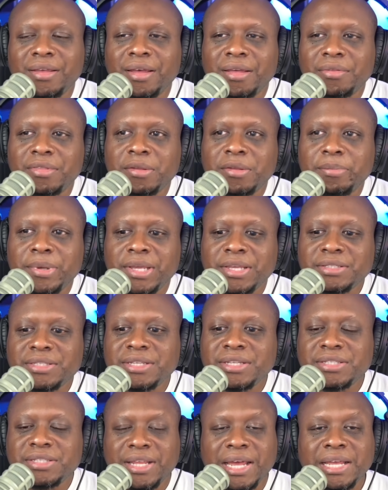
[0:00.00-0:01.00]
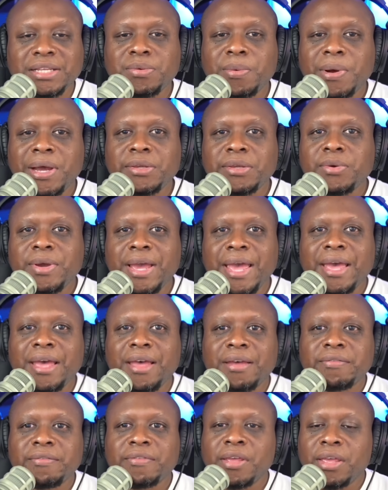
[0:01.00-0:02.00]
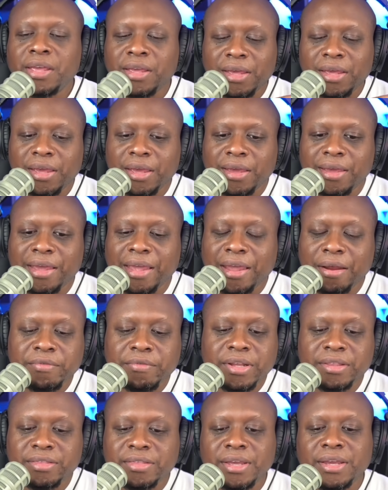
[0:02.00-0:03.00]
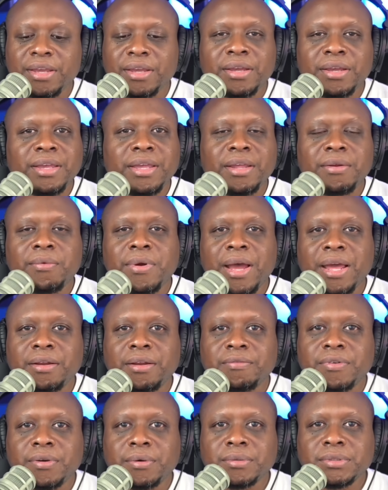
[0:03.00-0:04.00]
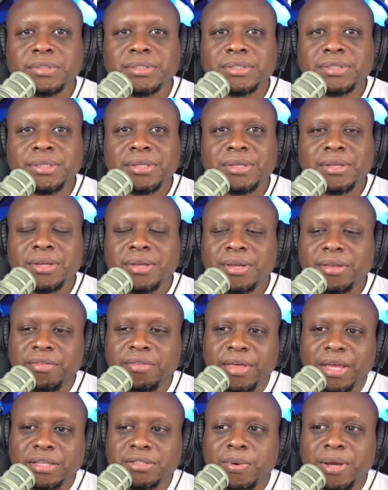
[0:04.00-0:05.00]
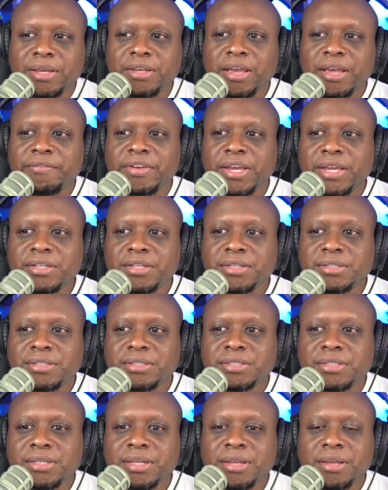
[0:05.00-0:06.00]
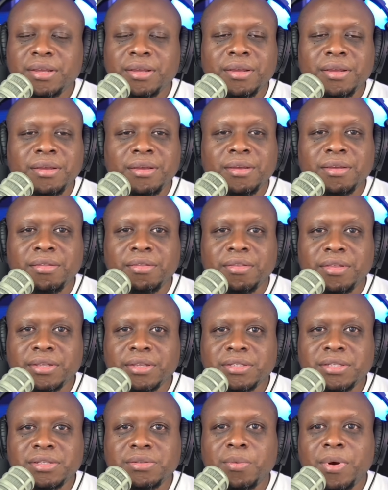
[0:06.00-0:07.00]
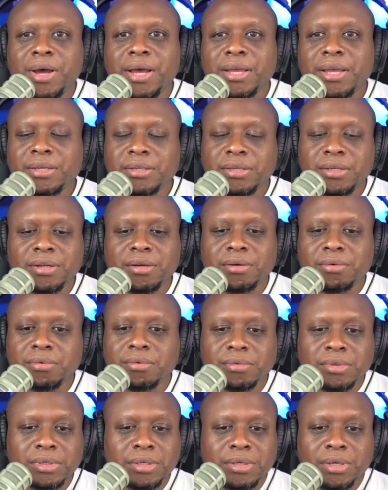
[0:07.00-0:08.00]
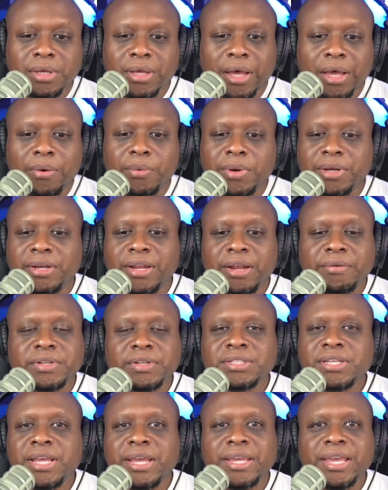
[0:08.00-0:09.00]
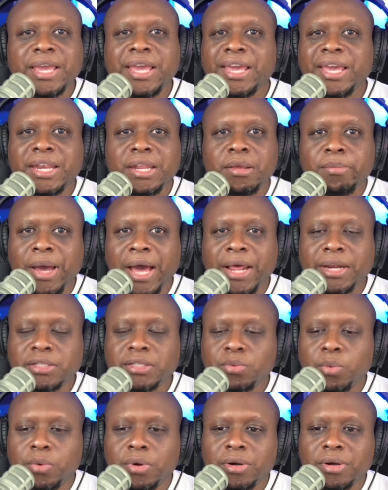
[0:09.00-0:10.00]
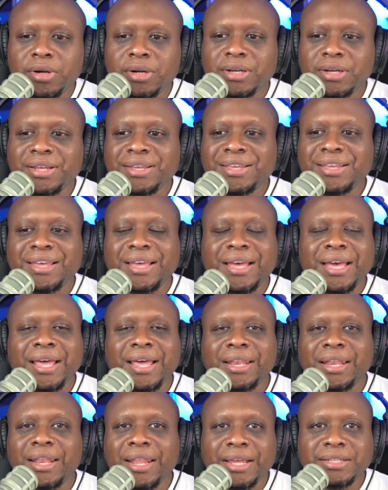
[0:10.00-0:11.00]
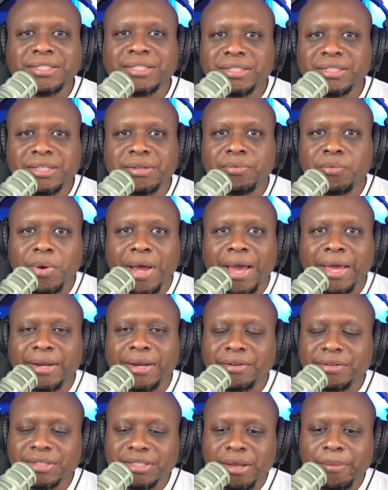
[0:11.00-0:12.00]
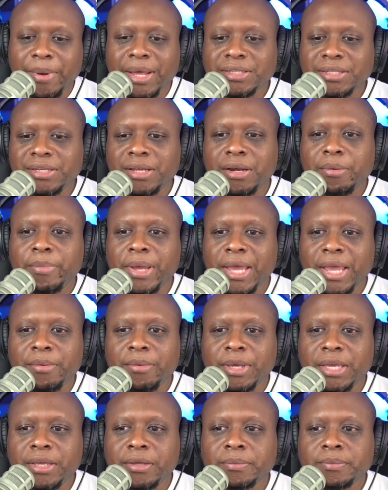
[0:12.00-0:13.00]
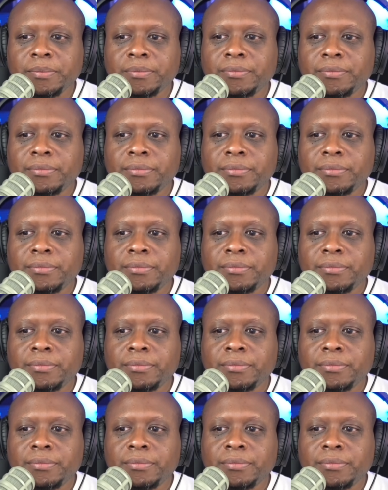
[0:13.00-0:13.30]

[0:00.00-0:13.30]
of the business. That's why you have everything in writing, folks. That's why you have agents. This is why, you know, I would never take anybody's word unless it's in writing. If somebody's going to pay me,